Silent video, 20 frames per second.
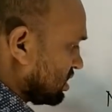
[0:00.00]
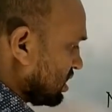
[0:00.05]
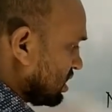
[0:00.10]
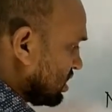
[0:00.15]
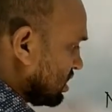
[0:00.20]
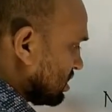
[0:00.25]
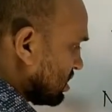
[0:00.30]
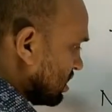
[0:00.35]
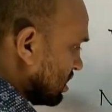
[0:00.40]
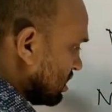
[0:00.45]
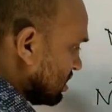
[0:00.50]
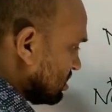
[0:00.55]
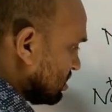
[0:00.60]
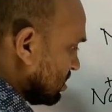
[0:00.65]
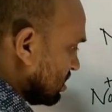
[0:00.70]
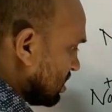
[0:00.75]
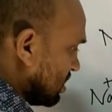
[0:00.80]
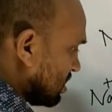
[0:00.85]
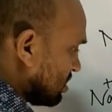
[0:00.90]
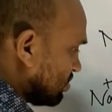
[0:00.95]
and
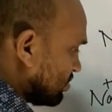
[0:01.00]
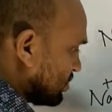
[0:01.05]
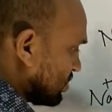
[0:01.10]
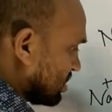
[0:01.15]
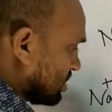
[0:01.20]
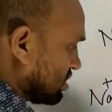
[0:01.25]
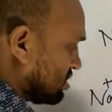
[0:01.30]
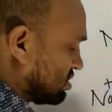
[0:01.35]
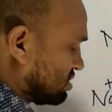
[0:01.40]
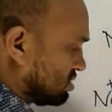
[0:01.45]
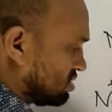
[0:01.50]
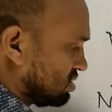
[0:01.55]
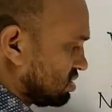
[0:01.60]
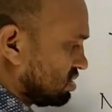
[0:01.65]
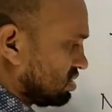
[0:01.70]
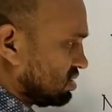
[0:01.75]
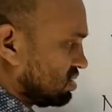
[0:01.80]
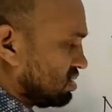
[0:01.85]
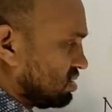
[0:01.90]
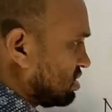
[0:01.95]
another unpaired